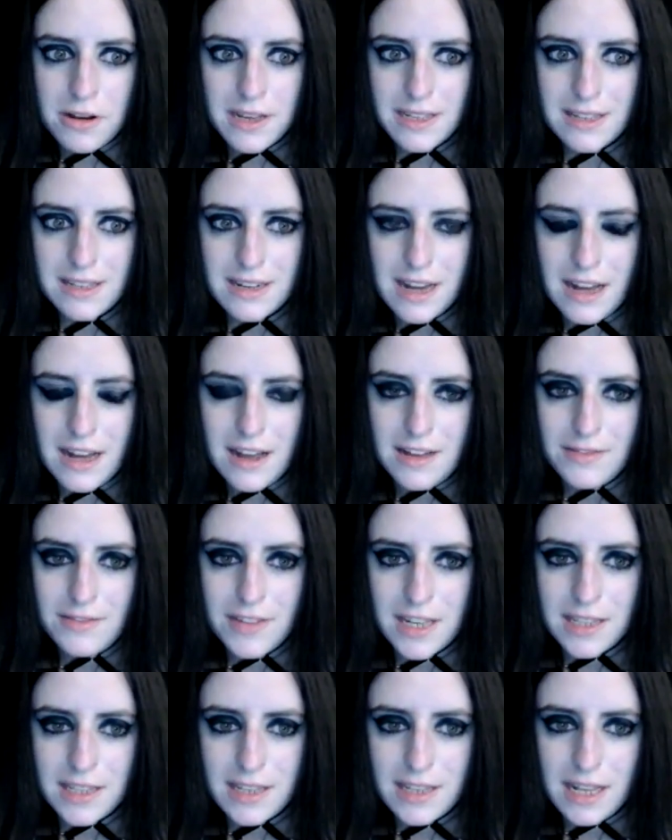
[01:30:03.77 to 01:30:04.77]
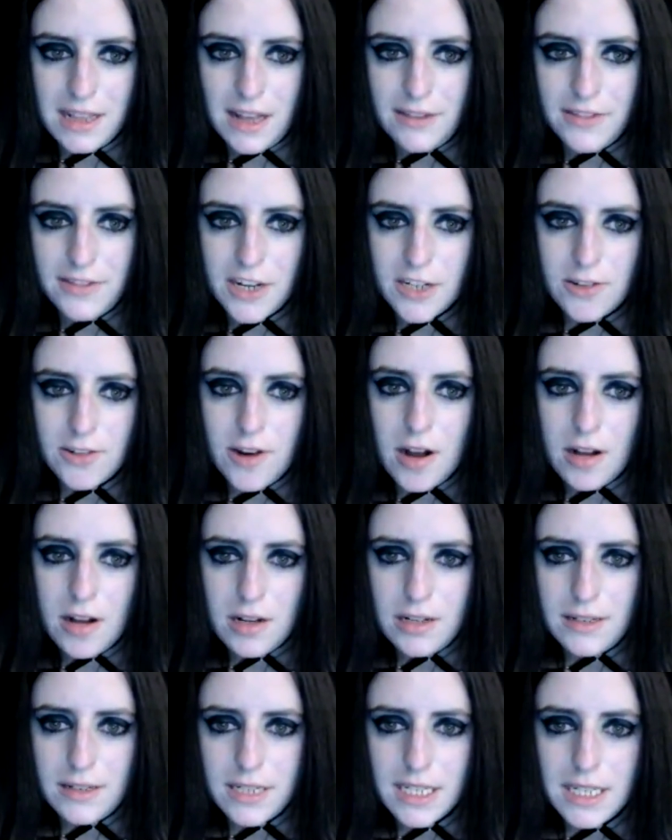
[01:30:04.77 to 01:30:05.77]
stuff because I love your
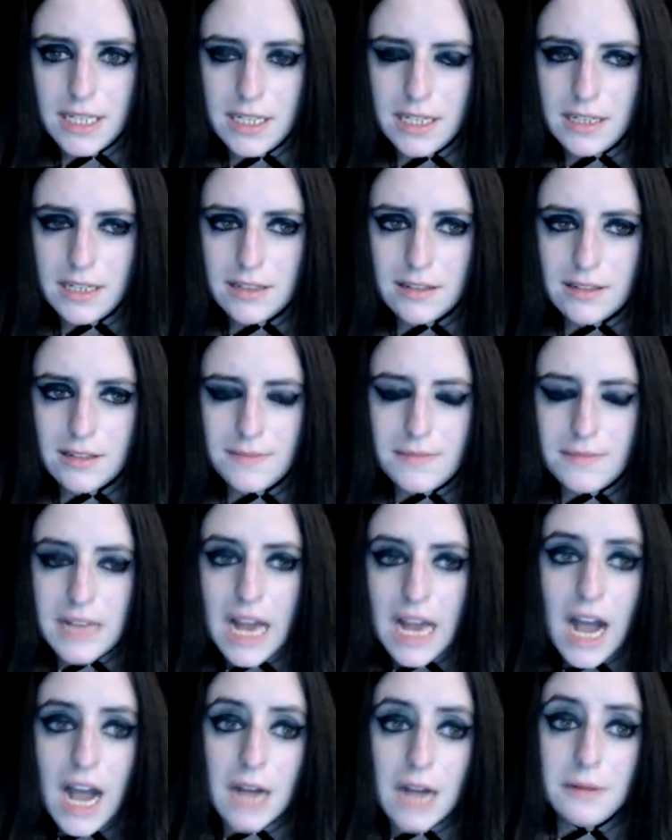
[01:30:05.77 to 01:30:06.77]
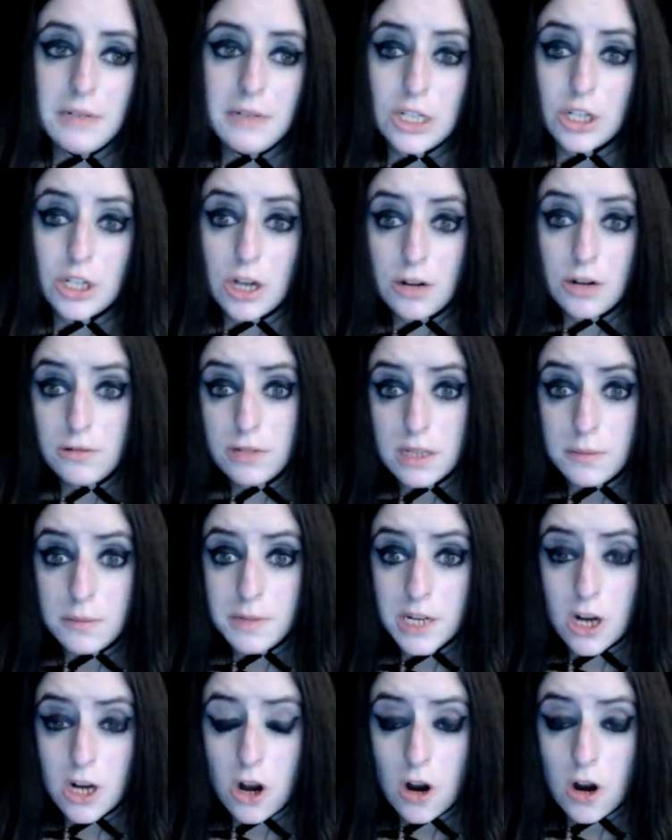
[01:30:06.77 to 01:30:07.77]
drawings. I would show some of
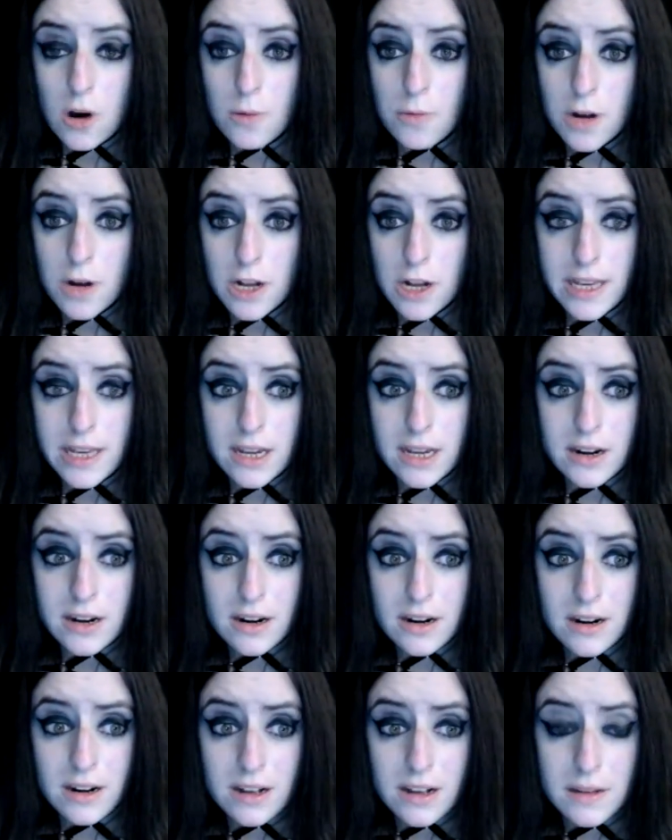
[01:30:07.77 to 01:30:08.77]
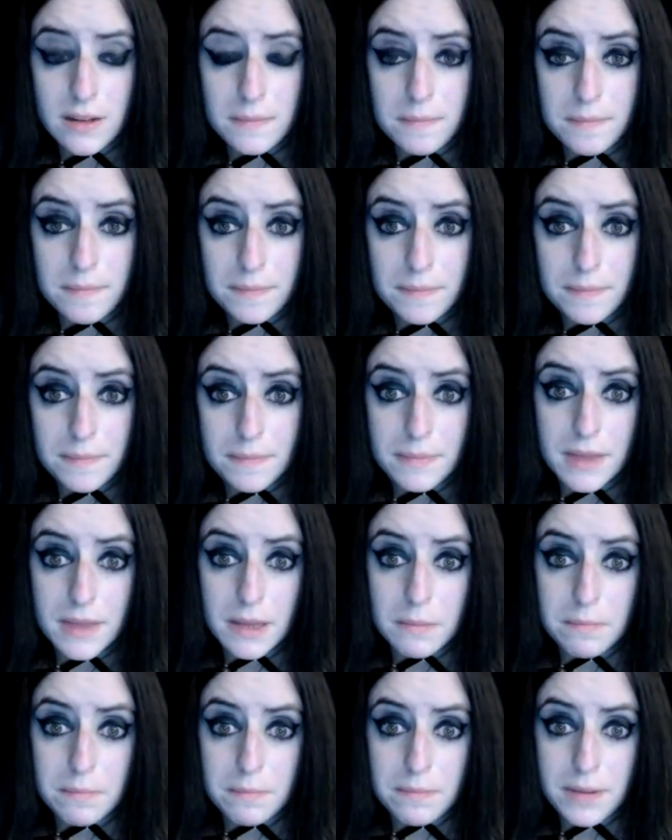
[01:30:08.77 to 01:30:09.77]
your artwork here,
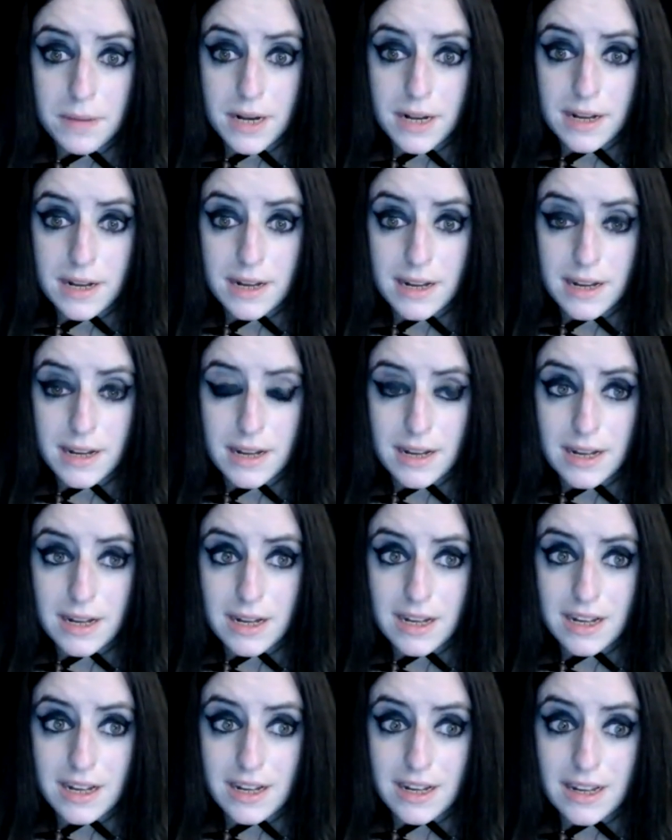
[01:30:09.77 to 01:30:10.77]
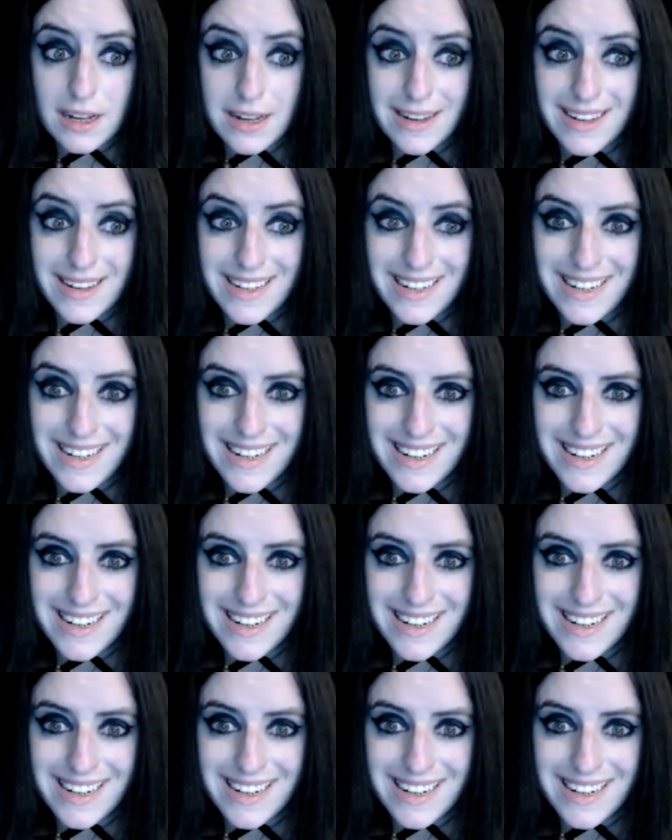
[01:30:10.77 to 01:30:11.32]
but